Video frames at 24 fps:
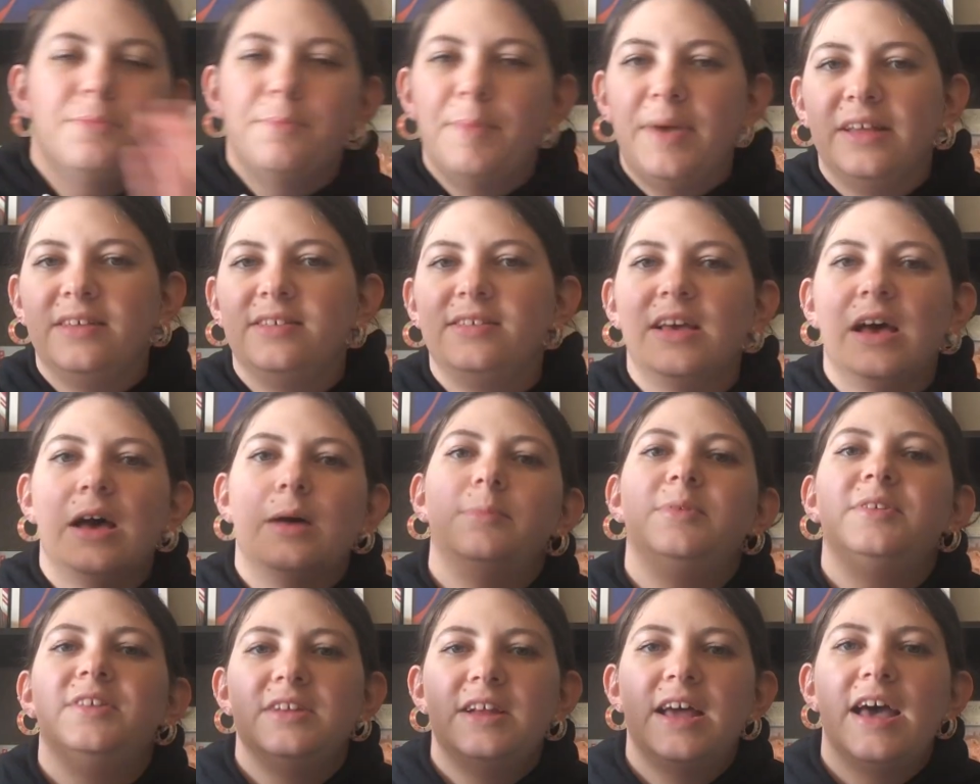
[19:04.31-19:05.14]
mess
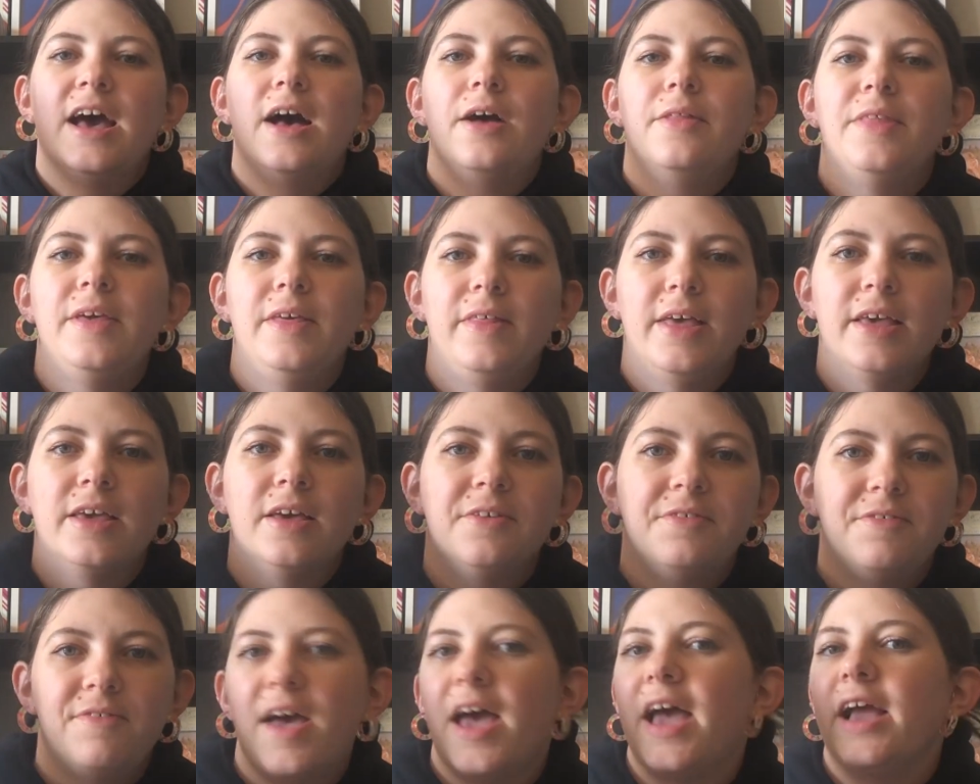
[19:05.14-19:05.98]
ups and how they like
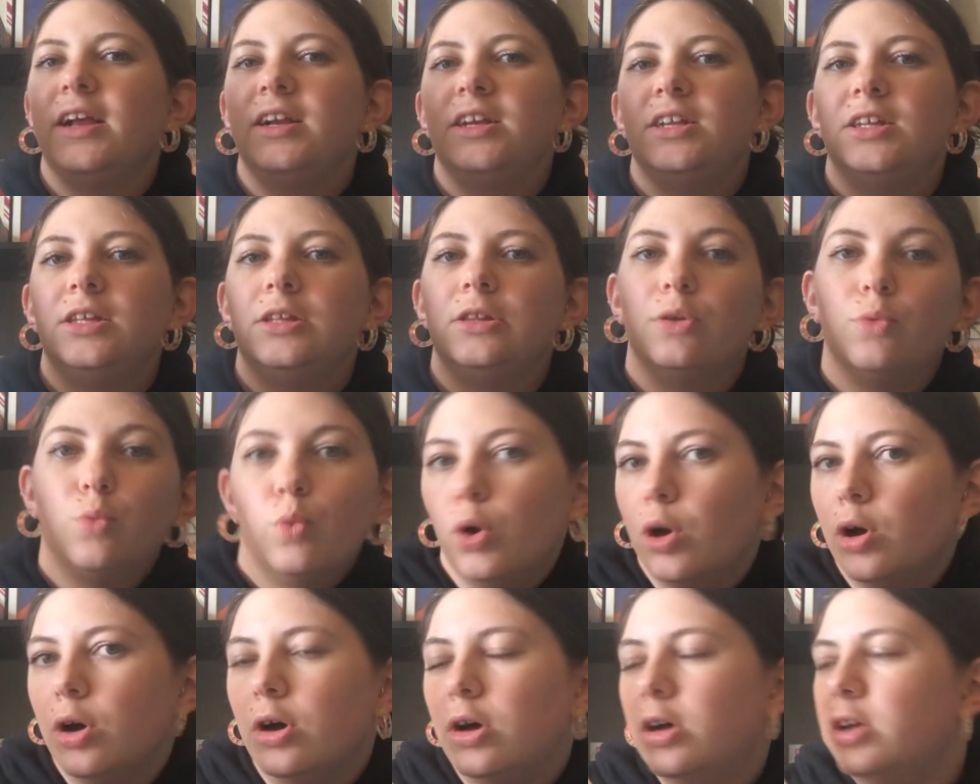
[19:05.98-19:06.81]
affect the
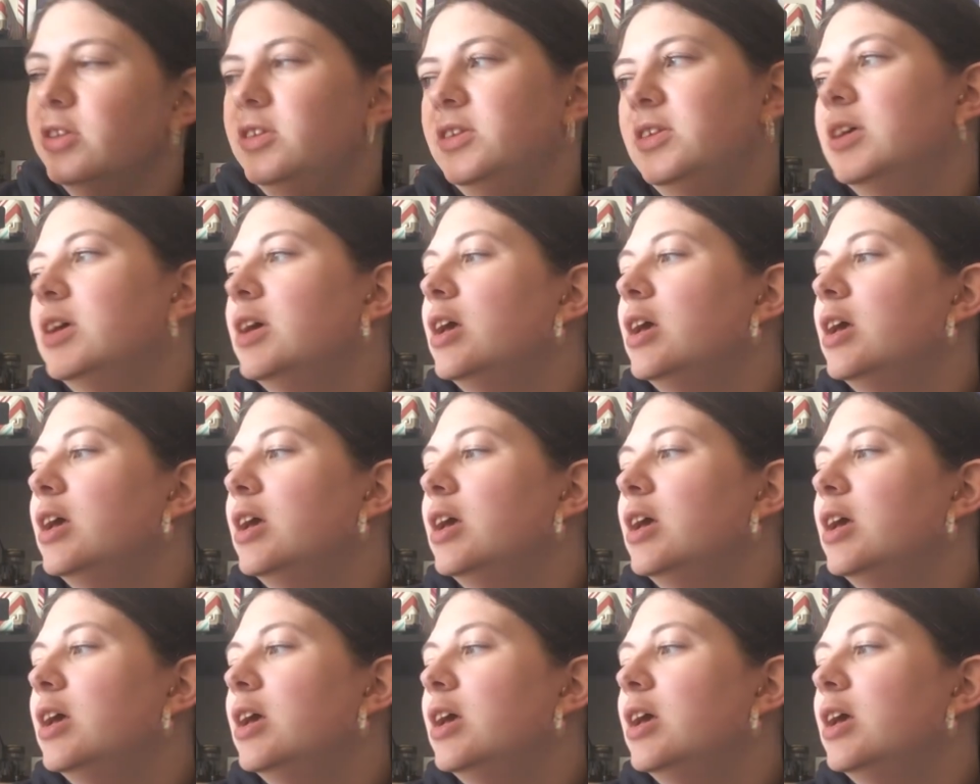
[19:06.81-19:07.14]
world,